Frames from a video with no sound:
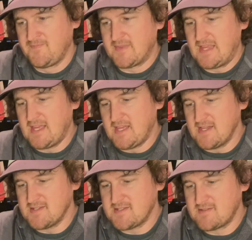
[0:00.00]

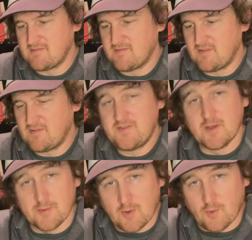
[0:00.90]
is
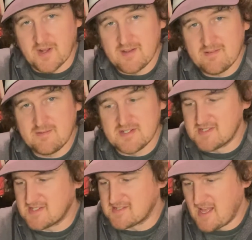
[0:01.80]
field recording, which
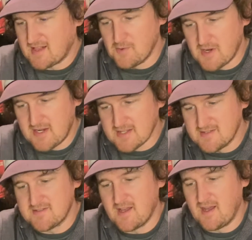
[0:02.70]
is exactly what it
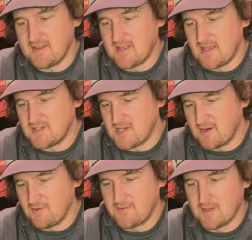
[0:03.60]
is, the
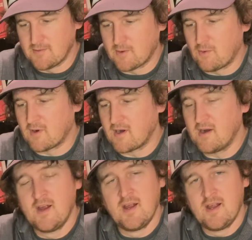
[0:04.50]
8-channel field recorder.
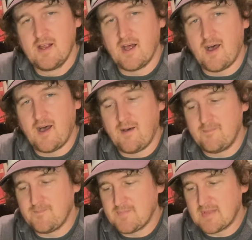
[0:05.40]

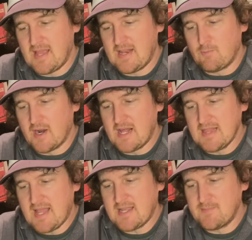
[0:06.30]
And what I
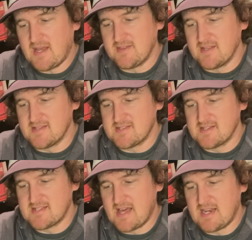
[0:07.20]
like about this
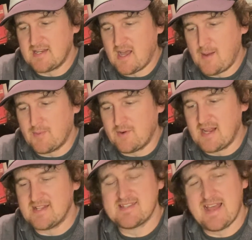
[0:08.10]
is that it
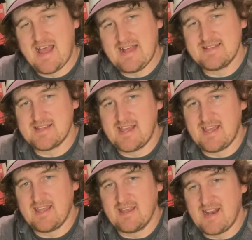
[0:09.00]
operates as
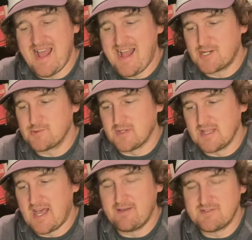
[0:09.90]
an actual
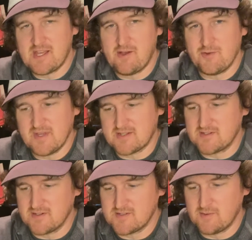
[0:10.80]
live sound
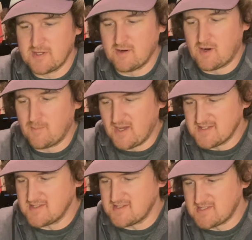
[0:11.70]
mixer. So there are
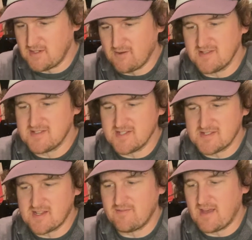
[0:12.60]
buses that you can send
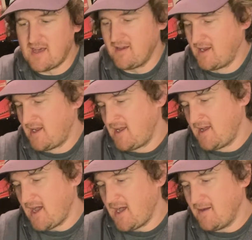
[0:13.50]
stuff out.
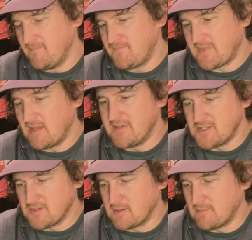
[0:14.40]

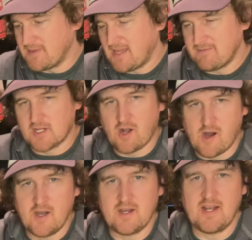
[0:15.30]
Eventually when we have the
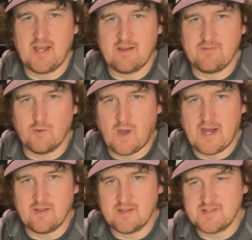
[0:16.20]
cart and I have the
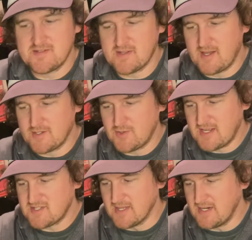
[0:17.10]
wireless
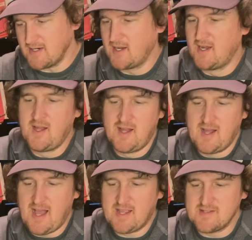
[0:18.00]
transmitter,
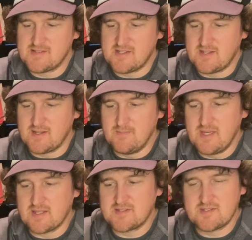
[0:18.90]
I can send a
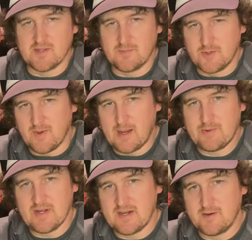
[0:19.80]
mix to the boom
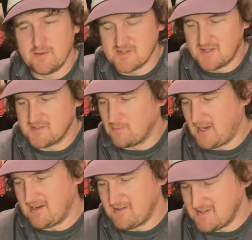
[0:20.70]
operator who's also
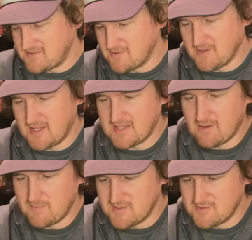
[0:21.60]
wireless. So like that
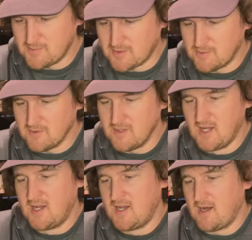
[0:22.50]
would be super cool.
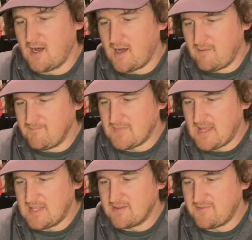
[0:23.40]

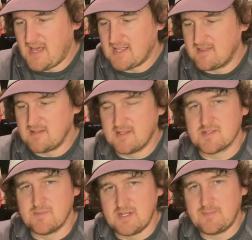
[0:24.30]
And the fact that
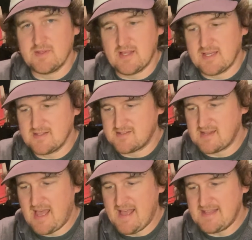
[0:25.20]
this manipulates
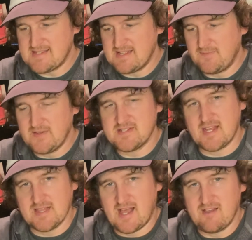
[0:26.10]
as if it's
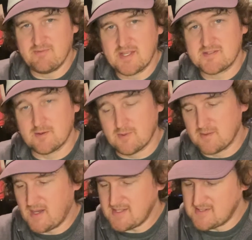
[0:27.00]
a live mixer with
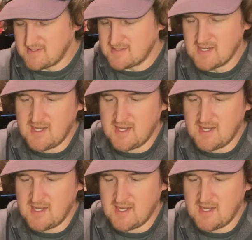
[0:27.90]
buses,